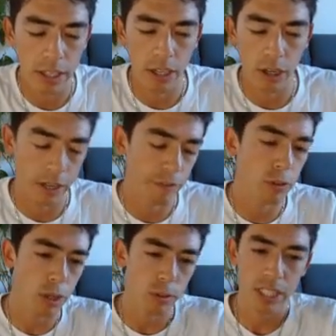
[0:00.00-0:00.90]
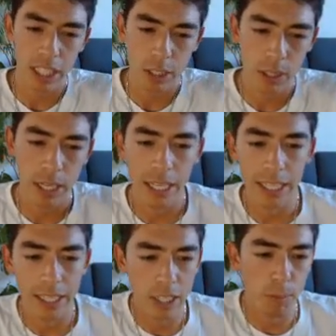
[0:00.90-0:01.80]
Or if you don't see this
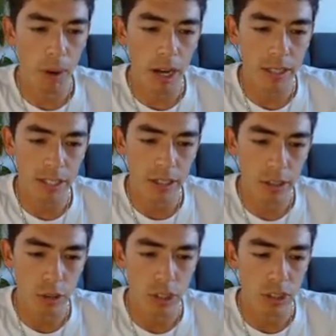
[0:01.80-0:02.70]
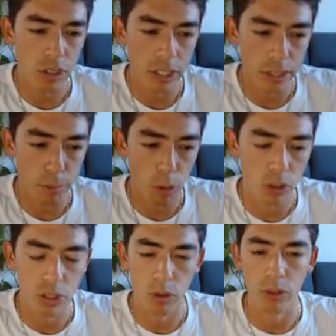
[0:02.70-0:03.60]
this box here, you can just click the more
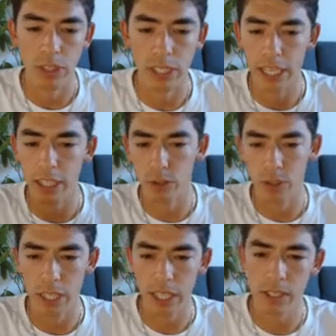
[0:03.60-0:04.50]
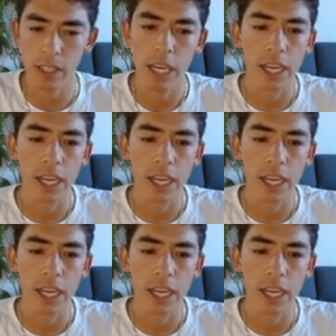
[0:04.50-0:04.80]
historical data and you'll see this.